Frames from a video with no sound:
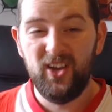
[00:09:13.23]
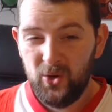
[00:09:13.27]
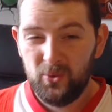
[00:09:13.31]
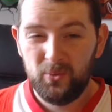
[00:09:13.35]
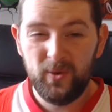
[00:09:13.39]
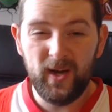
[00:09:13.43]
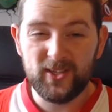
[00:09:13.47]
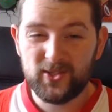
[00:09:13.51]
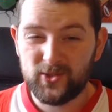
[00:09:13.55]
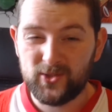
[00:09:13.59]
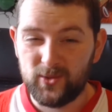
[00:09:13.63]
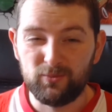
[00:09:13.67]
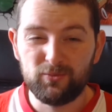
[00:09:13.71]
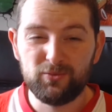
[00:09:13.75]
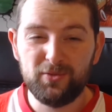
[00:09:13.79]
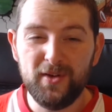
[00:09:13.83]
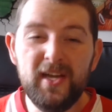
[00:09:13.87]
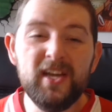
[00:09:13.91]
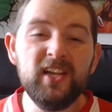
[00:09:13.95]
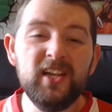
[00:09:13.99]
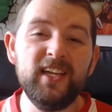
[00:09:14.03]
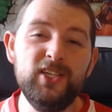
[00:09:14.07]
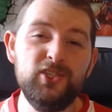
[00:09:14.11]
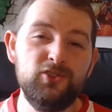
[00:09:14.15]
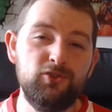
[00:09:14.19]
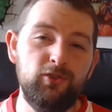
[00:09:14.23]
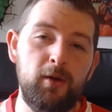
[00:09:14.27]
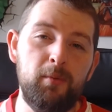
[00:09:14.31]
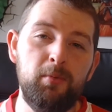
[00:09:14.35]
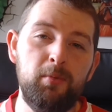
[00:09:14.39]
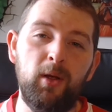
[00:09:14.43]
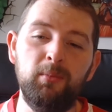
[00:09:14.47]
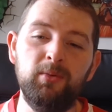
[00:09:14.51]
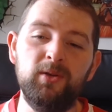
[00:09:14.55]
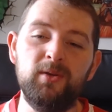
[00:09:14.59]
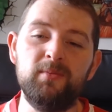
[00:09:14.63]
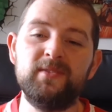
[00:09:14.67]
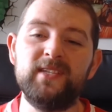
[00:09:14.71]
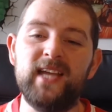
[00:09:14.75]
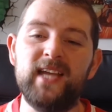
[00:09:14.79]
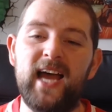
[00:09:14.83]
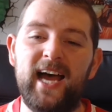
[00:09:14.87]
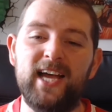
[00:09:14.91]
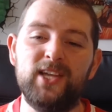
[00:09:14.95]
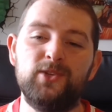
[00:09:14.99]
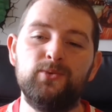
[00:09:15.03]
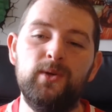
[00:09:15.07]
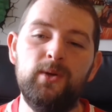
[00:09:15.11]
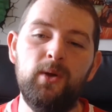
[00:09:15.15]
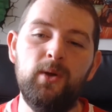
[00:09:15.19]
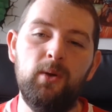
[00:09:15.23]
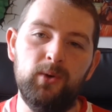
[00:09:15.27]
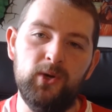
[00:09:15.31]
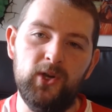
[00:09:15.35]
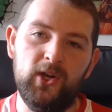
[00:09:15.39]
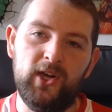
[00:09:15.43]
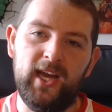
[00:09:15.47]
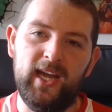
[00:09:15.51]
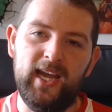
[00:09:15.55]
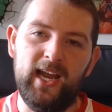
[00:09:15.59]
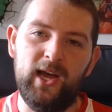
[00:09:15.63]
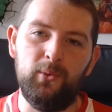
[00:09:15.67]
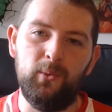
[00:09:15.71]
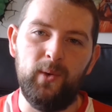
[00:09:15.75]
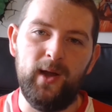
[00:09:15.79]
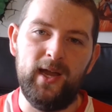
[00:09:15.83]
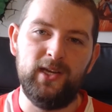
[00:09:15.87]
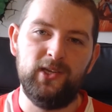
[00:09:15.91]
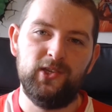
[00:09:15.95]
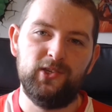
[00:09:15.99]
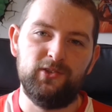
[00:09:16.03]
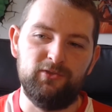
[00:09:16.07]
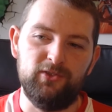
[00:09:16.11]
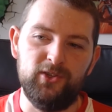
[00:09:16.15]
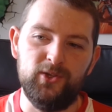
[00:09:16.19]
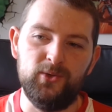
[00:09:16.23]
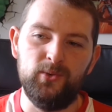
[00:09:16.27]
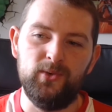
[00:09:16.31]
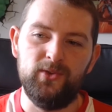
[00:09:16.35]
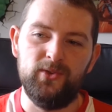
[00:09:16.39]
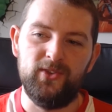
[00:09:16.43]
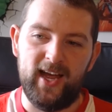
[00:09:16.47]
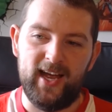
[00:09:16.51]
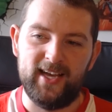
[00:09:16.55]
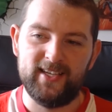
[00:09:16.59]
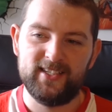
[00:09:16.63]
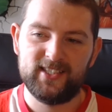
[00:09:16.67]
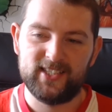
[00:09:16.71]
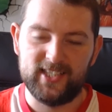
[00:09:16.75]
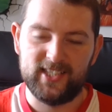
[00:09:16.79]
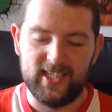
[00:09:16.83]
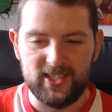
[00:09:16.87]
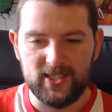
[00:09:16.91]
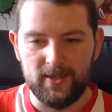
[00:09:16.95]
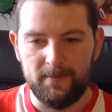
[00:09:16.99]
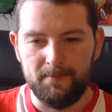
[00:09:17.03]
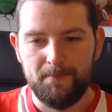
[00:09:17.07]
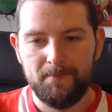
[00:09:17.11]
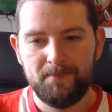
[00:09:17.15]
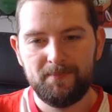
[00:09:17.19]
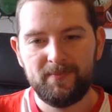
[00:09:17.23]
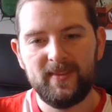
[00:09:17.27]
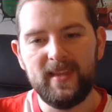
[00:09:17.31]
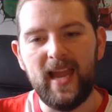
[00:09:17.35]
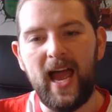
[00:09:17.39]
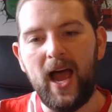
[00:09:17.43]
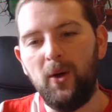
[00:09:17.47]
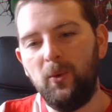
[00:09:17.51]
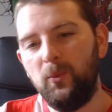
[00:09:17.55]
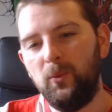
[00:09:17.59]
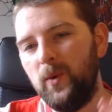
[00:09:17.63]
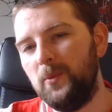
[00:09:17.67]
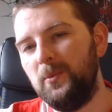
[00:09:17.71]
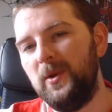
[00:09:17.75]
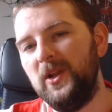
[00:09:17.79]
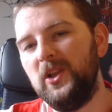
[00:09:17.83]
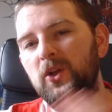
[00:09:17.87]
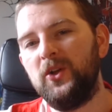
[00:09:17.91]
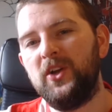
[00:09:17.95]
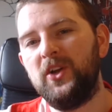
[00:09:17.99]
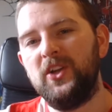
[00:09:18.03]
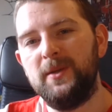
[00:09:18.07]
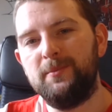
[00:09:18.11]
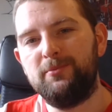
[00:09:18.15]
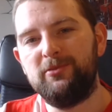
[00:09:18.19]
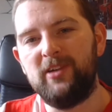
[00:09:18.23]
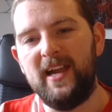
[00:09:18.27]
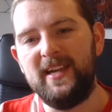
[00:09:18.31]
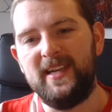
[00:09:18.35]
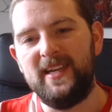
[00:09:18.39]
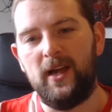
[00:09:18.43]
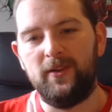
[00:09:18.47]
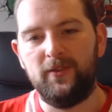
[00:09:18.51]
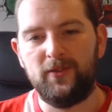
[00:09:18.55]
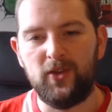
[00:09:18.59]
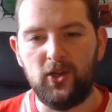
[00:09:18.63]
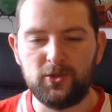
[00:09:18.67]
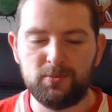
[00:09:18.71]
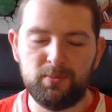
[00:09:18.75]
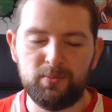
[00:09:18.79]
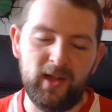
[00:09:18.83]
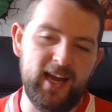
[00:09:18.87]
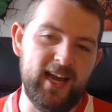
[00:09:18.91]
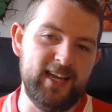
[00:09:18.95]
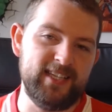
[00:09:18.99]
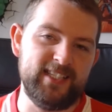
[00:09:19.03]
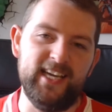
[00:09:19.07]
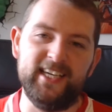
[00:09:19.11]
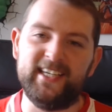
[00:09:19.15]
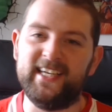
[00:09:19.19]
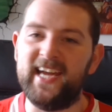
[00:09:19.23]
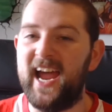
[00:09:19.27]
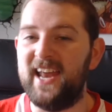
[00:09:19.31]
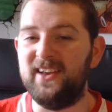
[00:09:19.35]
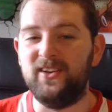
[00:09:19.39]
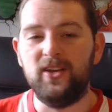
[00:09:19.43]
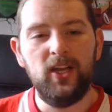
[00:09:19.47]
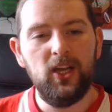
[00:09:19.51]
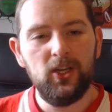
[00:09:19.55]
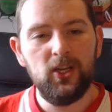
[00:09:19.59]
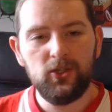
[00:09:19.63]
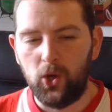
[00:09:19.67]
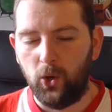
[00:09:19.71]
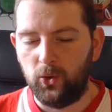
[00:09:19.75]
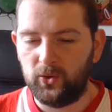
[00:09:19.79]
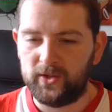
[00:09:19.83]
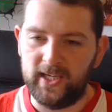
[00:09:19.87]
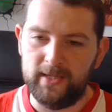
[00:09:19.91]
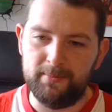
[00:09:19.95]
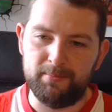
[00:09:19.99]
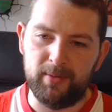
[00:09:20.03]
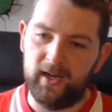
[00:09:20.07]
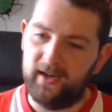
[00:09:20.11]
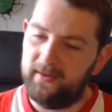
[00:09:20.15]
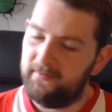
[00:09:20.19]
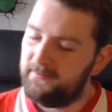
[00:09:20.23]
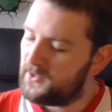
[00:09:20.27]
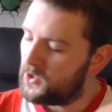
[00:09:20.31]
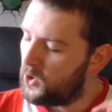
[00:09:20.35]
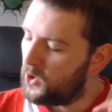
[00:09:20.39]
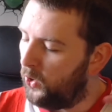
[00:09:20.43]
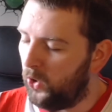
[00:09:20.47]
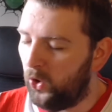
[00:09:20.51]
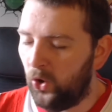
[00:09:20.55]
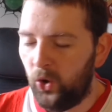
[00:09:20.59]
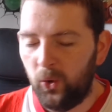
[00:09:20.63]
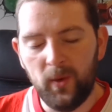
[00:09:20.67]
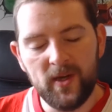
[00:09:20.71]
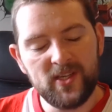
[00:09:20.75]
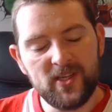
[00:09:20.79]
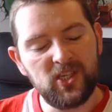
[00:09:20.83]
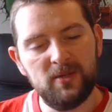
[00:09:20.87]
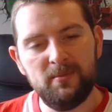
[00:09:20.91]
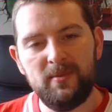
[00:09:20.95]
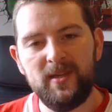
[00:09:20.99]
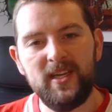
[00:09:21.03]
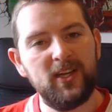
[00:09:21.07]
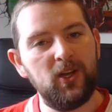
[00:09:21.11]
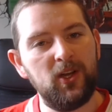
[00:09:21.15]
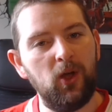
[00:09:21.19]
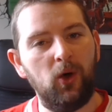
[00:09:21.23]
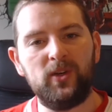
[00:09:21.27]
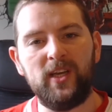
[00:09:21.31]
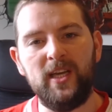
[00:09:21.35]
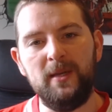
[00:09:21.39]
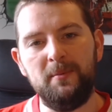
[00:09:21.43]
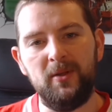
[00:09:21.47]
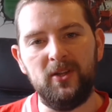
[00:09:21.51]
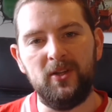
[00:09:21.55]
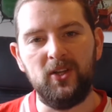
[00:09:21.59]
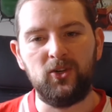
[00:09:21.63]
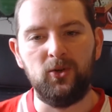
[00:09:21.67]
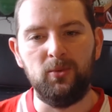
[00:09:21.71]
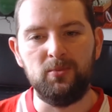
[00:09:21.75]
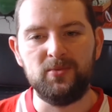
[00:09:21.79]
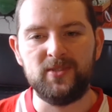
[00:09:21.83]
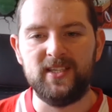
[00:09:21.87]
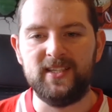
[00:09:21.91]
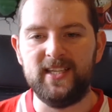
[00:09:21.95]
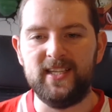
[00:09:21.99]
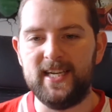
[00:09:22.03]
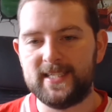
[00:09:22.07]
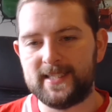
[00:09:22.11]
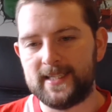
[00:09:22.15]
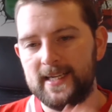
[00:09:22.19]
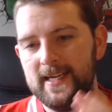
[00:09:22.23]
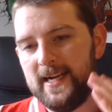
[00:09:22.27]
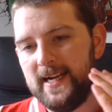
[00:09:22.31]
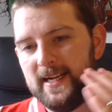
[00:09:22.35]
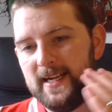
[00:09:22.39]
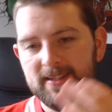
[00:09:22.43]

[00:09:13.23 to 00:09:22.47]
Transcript: We had some real injury problems as we were working our way through that season. Now, when we look at the breakdown of those players, again, goalkeeper. It's always going to be a goalkeeper that comes in this.